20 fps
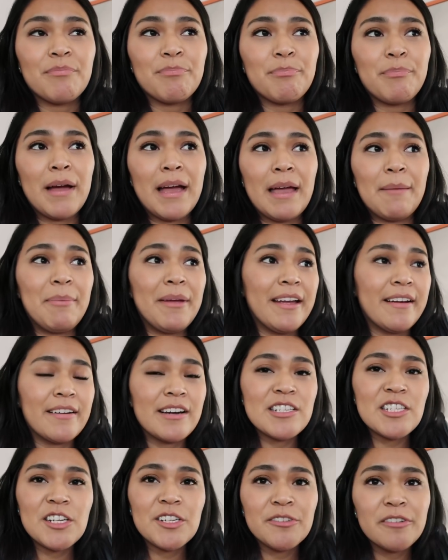my
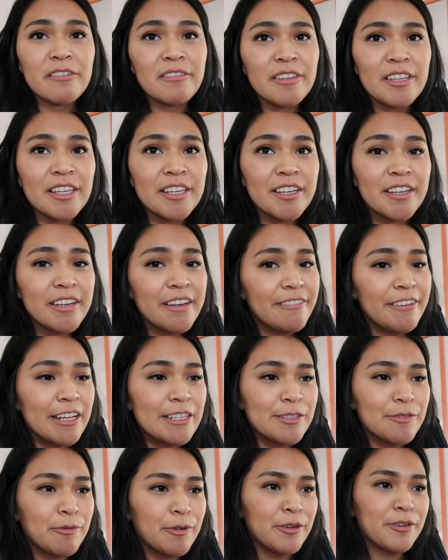parents are doing really good if you
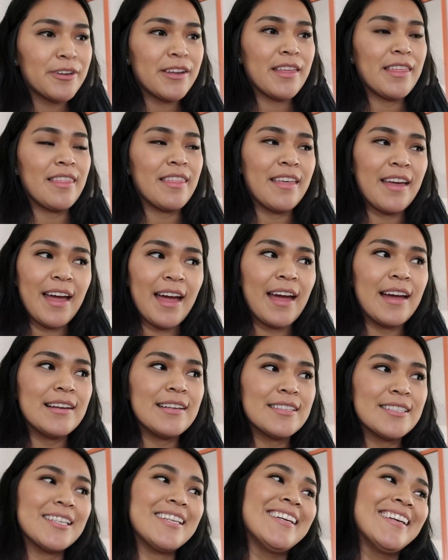guys are wondering
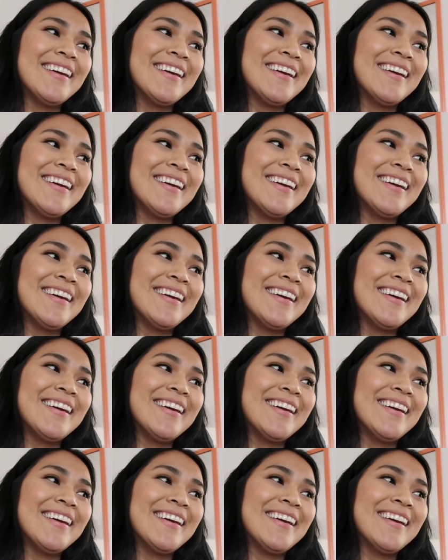that